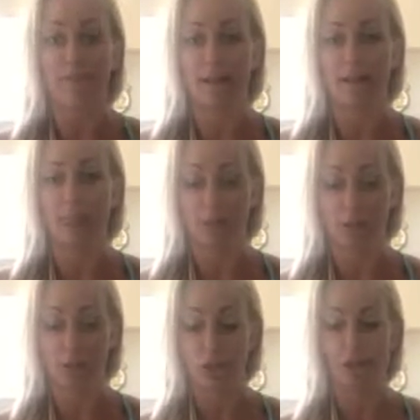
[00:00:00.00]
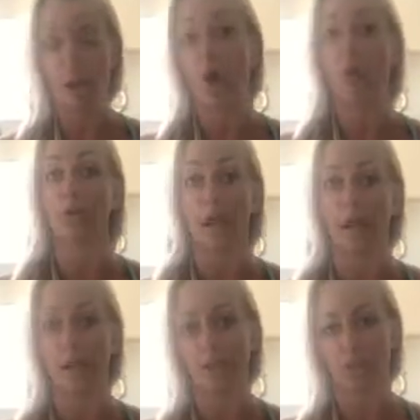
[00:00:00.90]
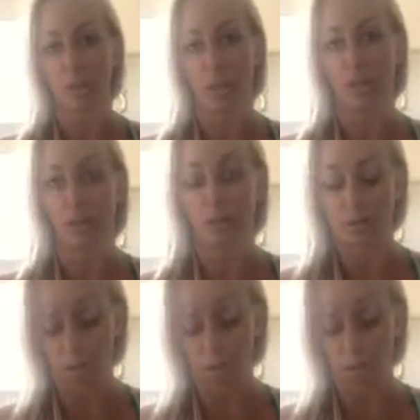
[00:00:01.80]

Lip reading: and that's what they should have all day in just one meal.